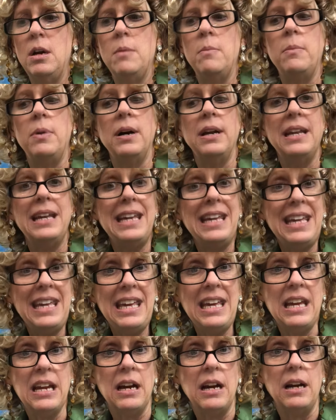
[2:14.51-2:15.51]
But
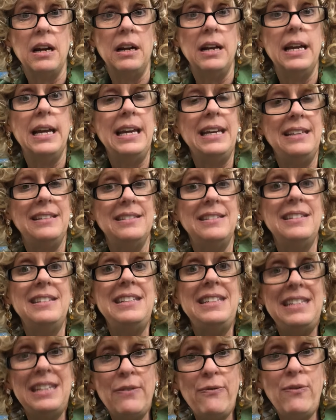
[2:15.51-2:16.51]
here is the
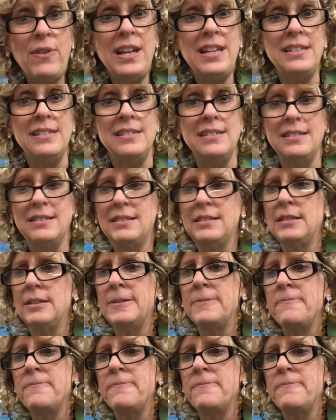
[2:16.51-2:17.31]
difference.